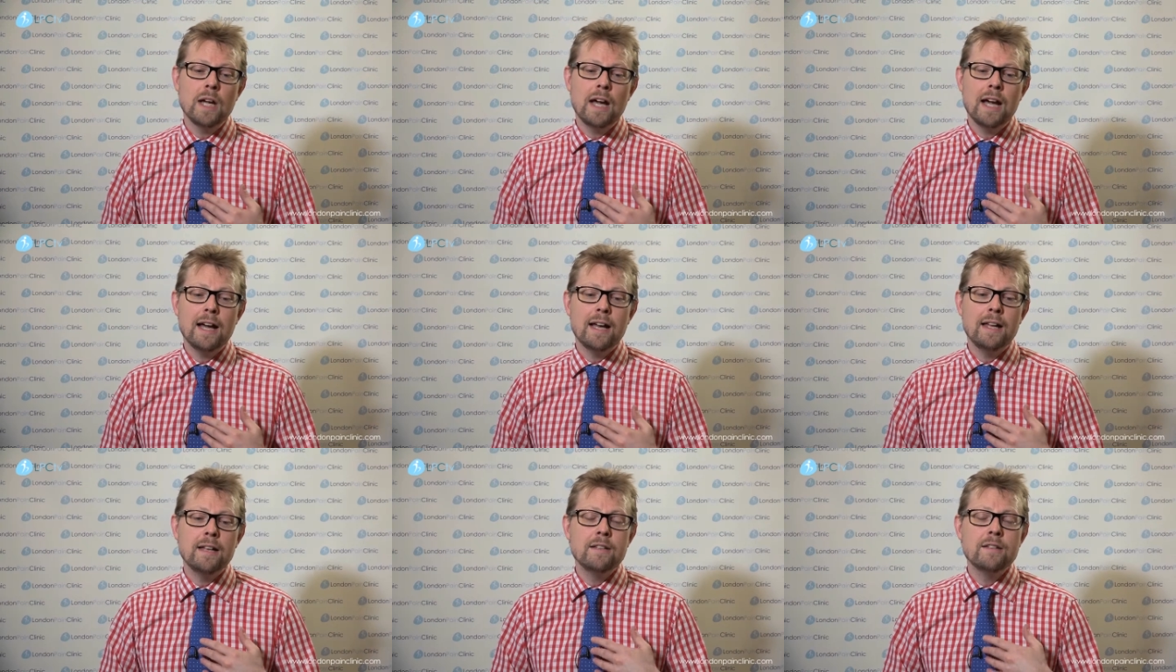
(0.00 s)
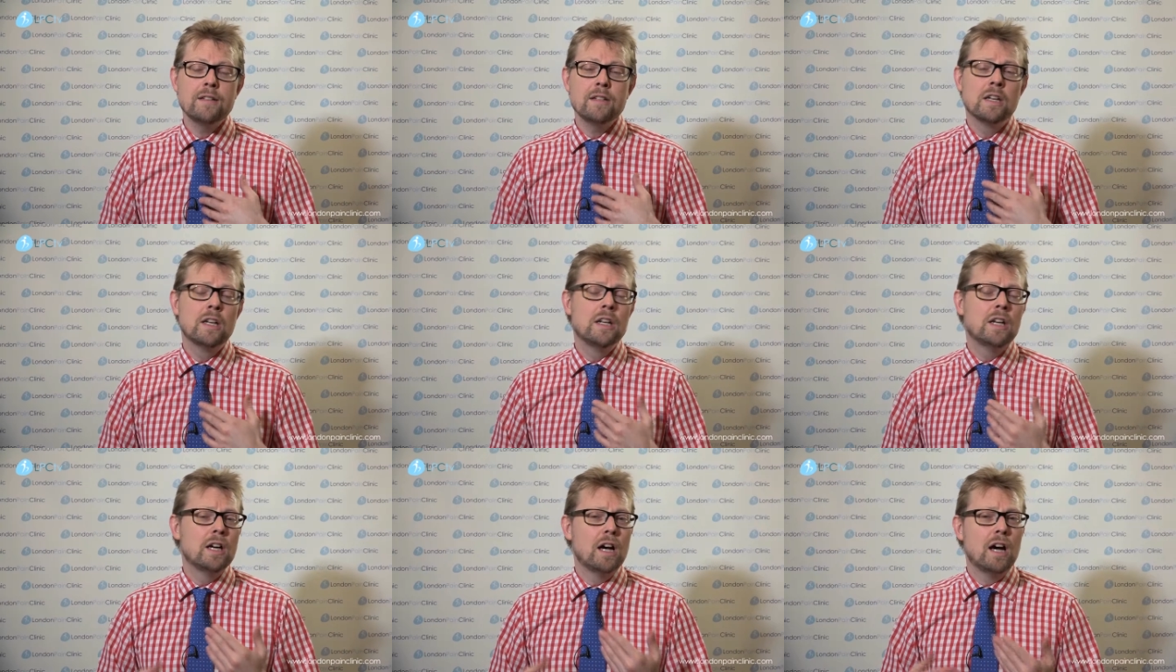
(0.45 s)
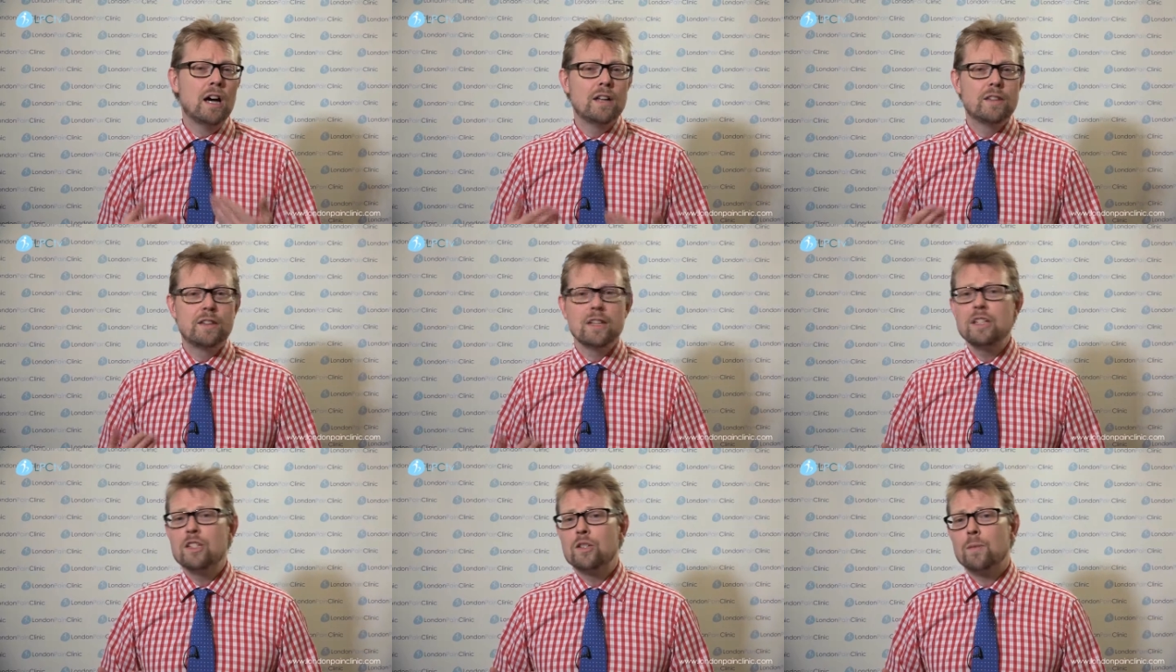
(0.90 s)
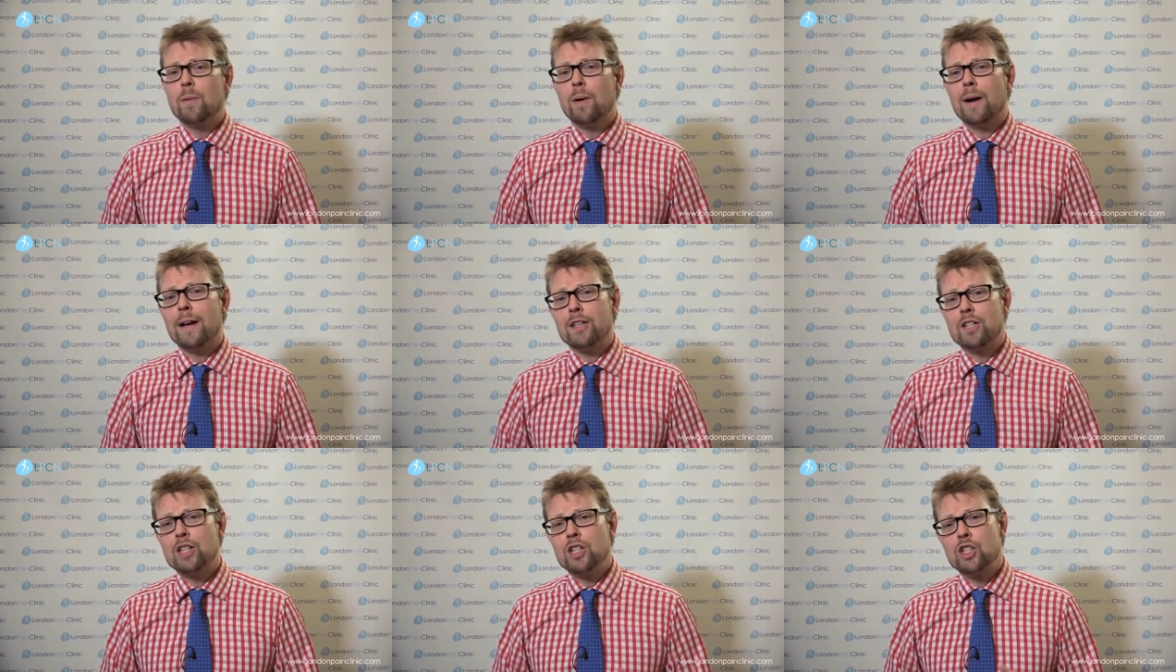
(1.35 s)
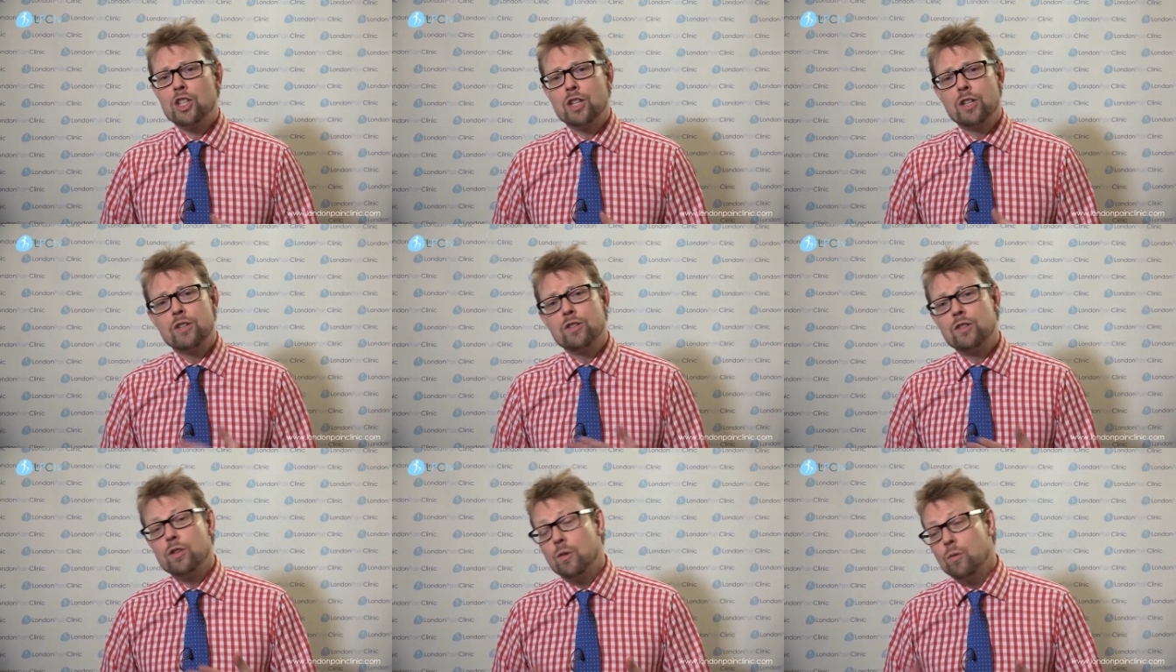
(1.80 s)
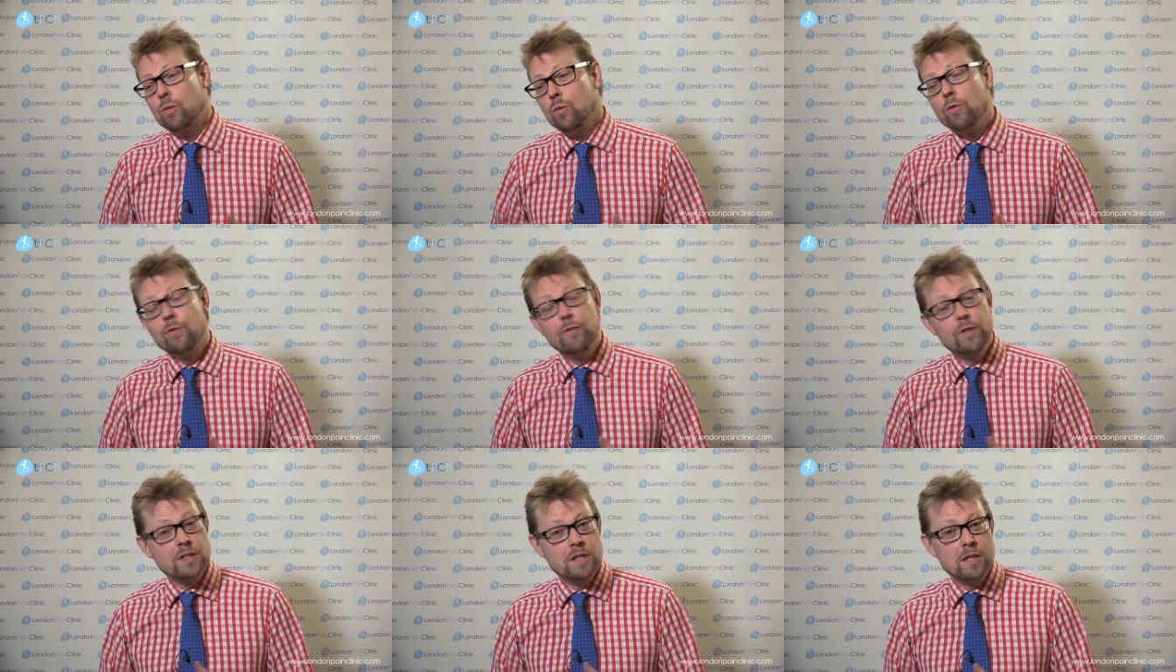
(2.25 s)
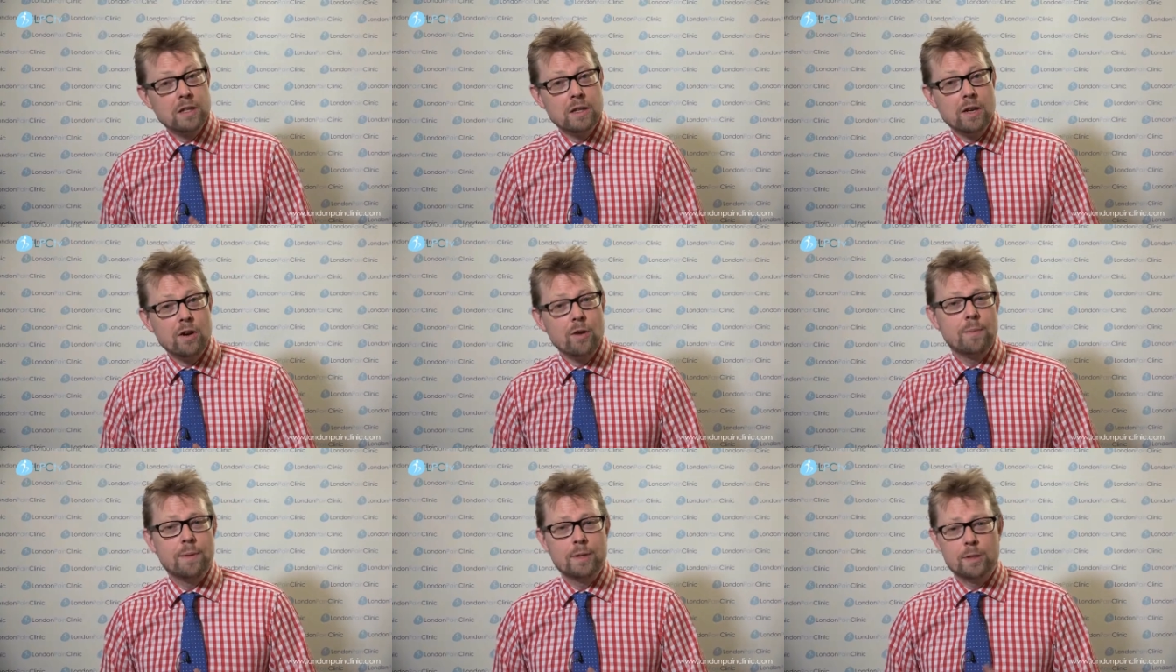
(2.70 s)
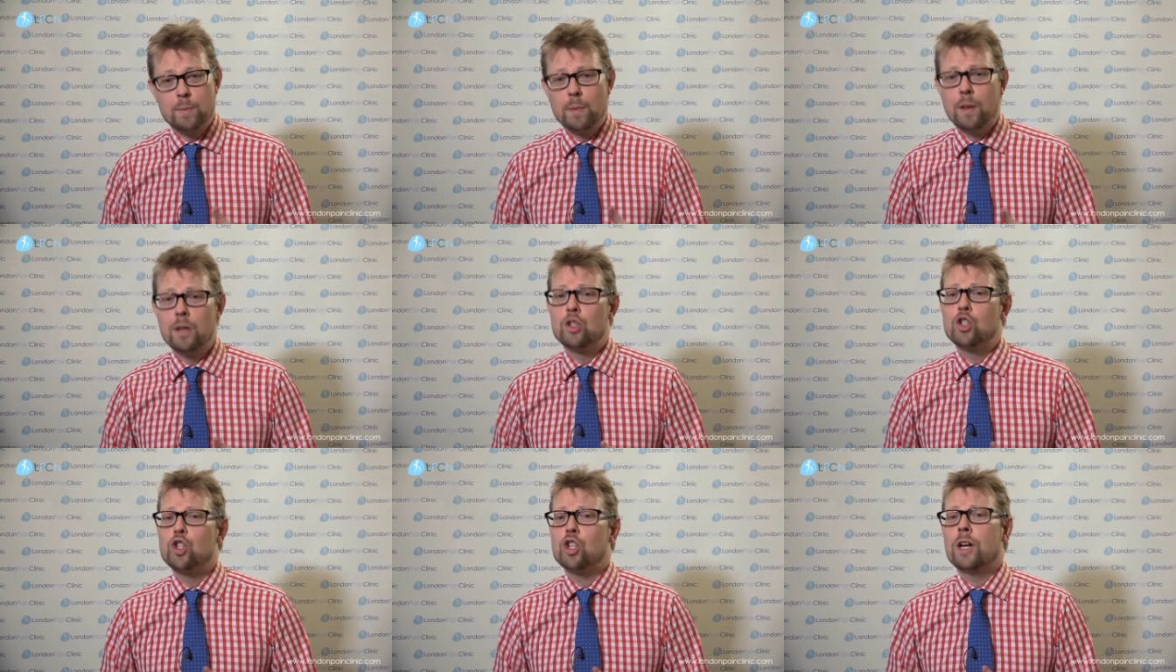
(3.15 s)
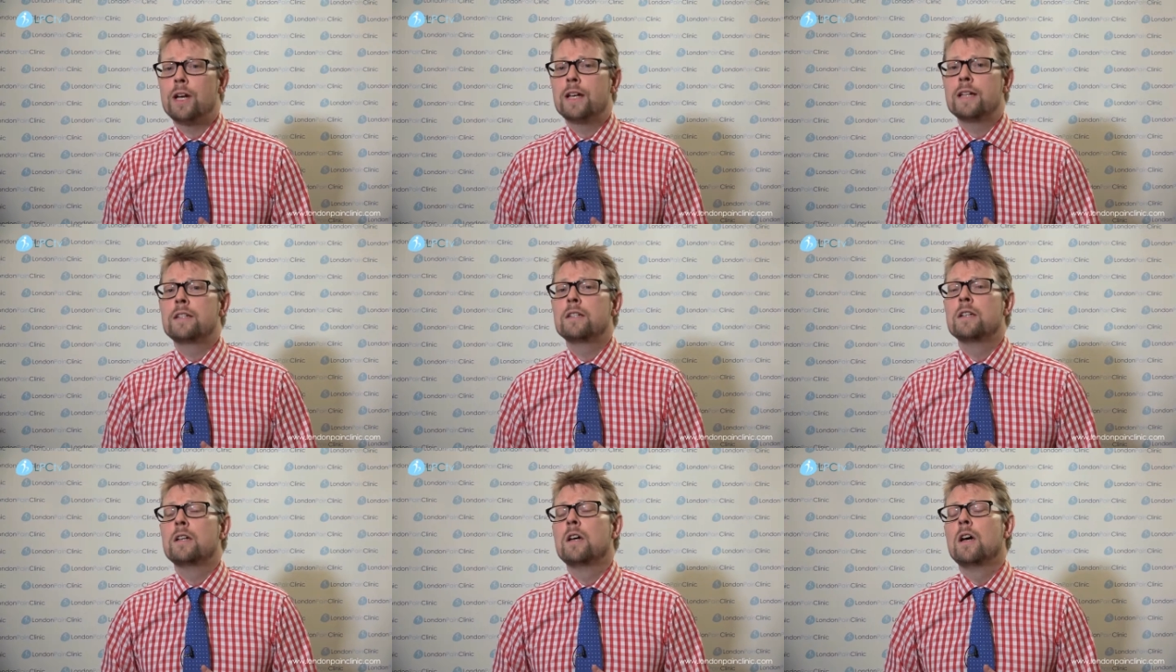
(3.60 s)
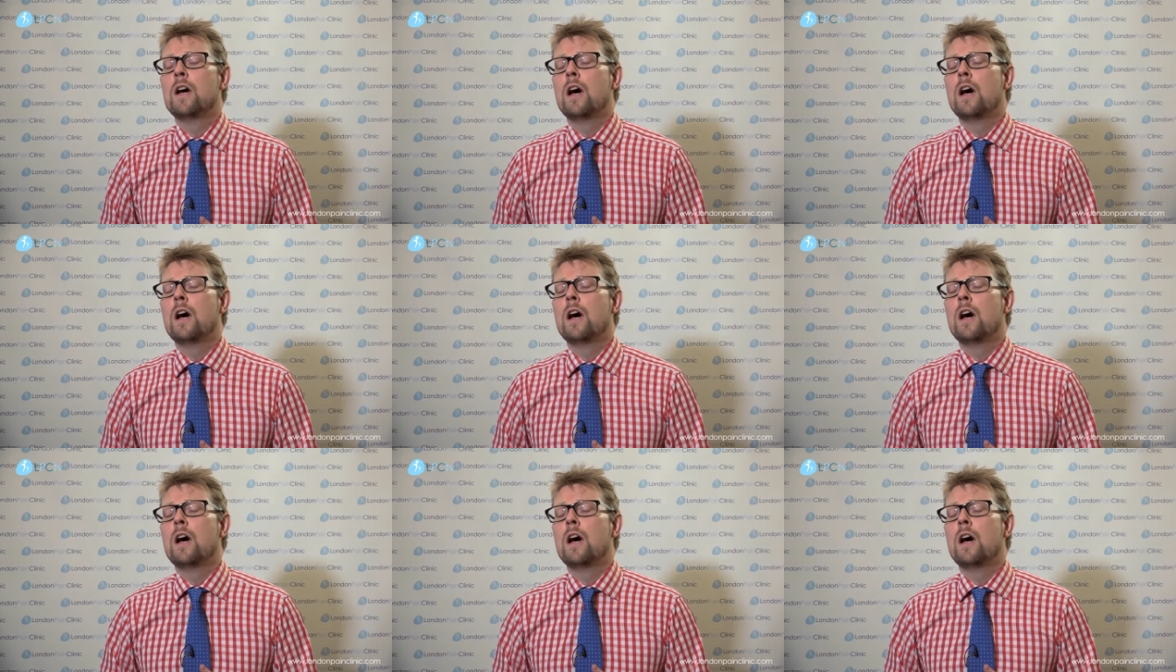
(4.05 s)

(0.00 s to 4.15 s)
And uh, these are practitioners who are all physiotherapists by trade,